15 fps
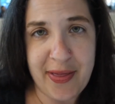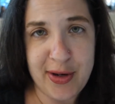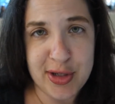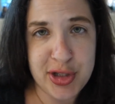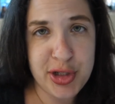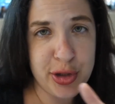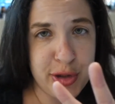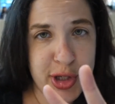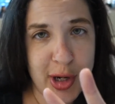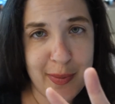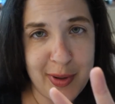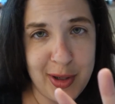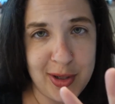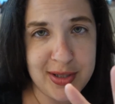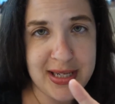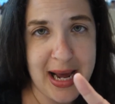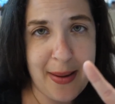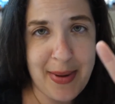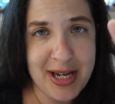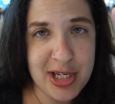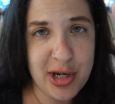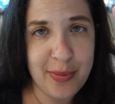There's 2 terminals. I'm
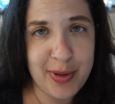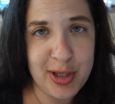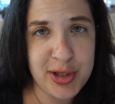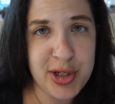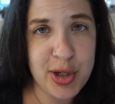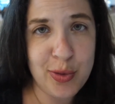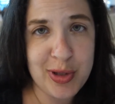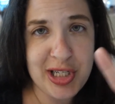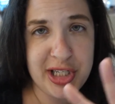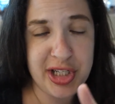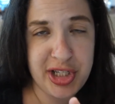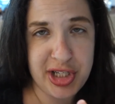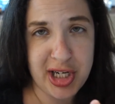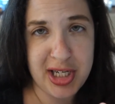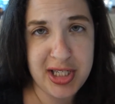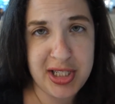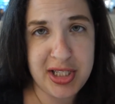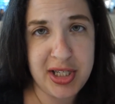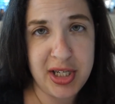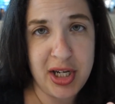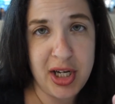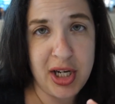at Terminal 2, which is
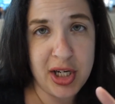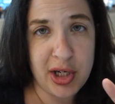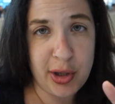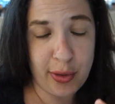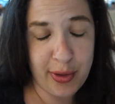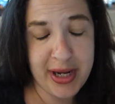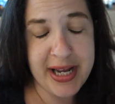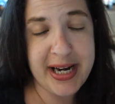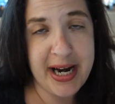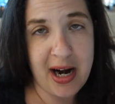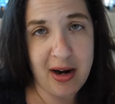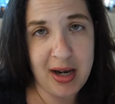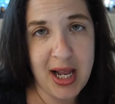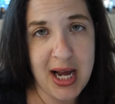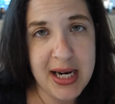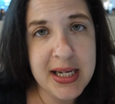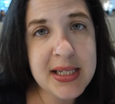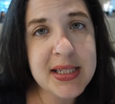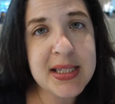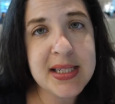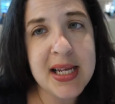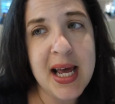just Korean
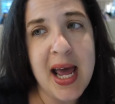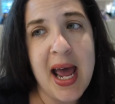Airlines,